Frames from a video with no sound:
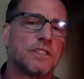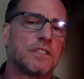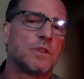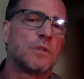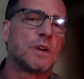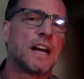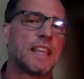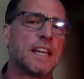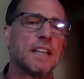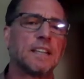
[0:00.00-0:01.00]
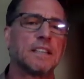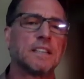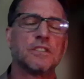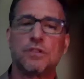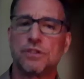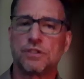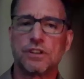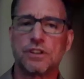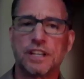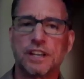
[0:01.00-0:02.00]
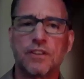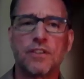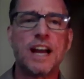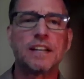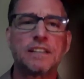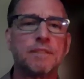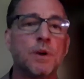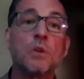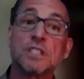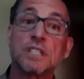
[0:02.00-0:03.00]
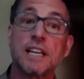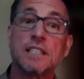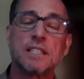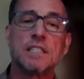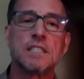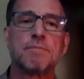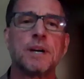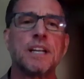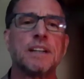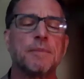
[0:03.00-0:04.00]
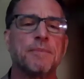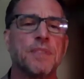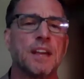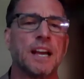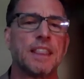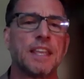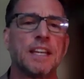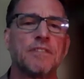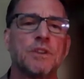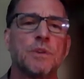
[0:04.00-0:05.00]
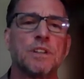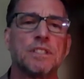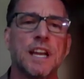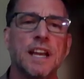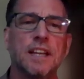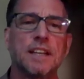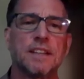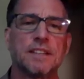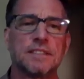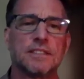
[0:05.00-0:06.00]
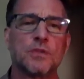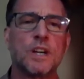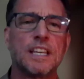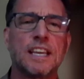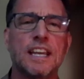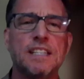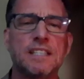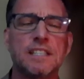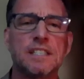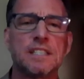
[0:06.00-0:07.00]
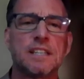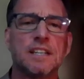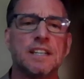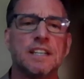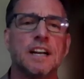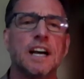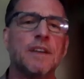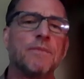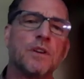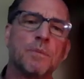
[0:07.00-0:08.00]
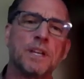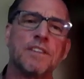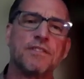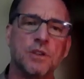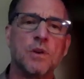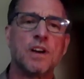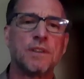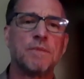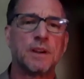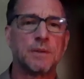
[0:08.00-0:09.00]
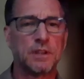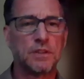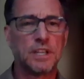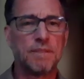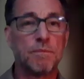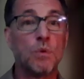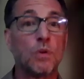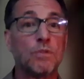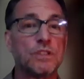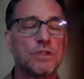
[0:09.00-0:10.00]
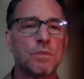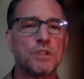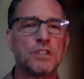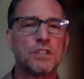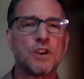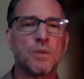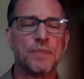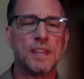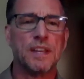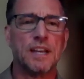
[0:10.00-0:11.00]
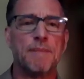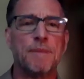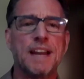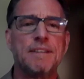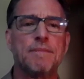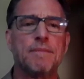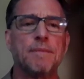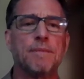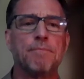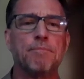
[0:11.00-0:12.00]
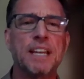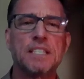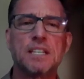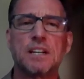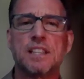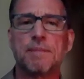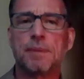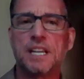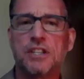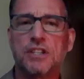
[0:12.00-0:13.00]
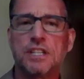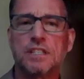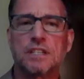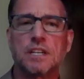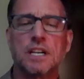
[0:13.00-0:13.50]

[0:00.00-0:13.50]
So I think you're certainly correct in most cases, but I think if you were to take 20 cases, there'll be a few of them there you'd get more resorption. So I might base it on the patient.